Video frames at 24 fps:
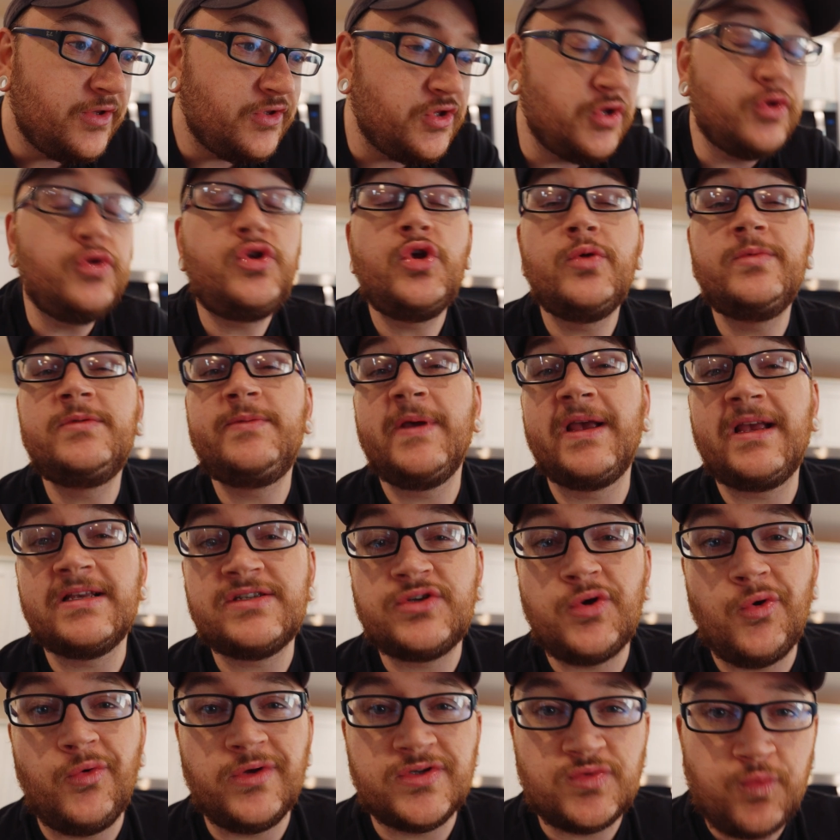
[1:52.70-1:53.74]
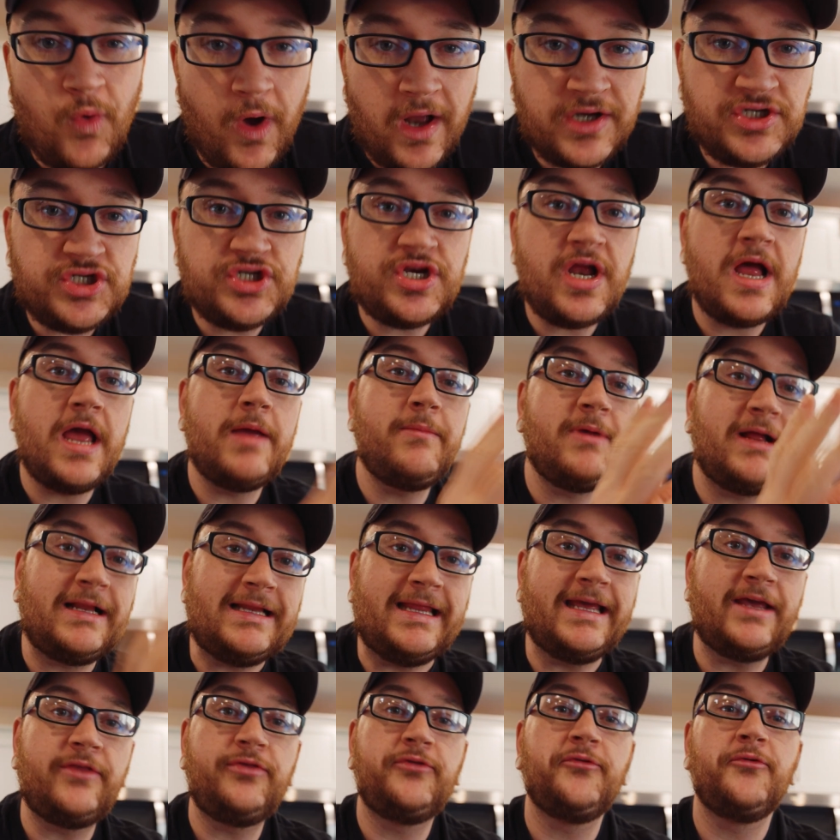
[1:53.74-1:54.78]
YouTube's biggest goal is watch time,
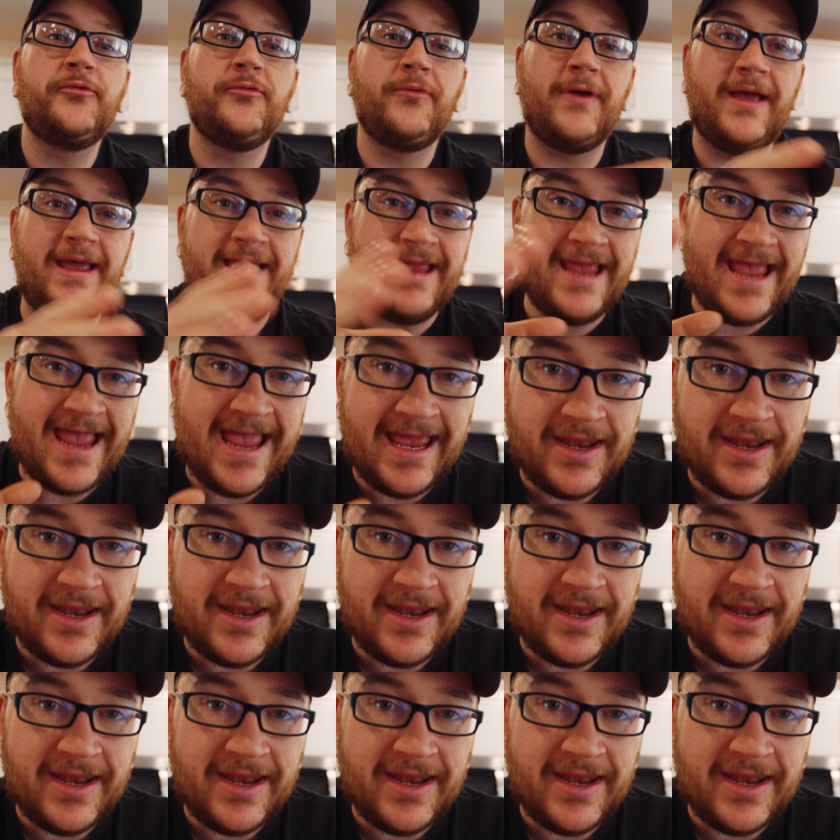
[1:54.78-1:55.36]
click-through rate,